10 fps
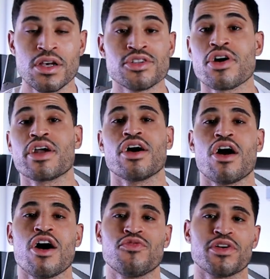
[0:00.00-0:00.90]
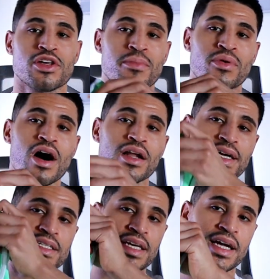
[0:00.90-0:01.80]
Starting off with the
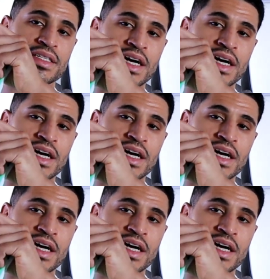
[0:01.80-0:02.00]
Broly tank